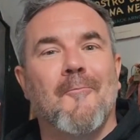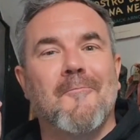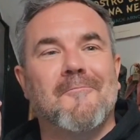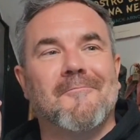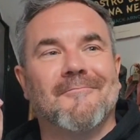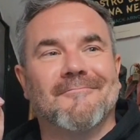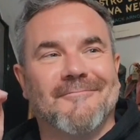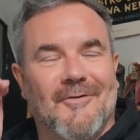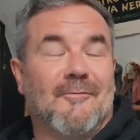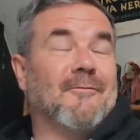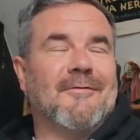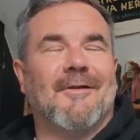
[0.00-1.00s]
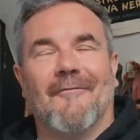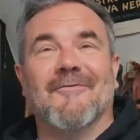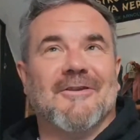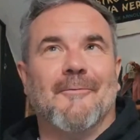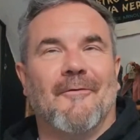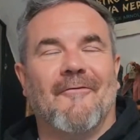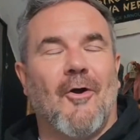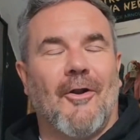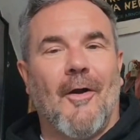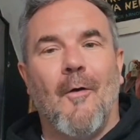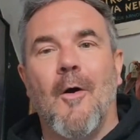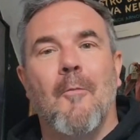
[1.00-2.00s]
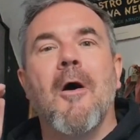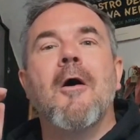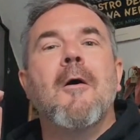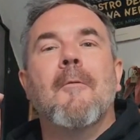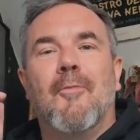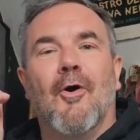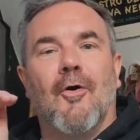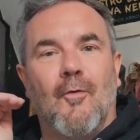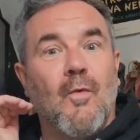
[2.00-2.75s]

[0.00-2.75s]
Well, obviously we've got to go home, but we get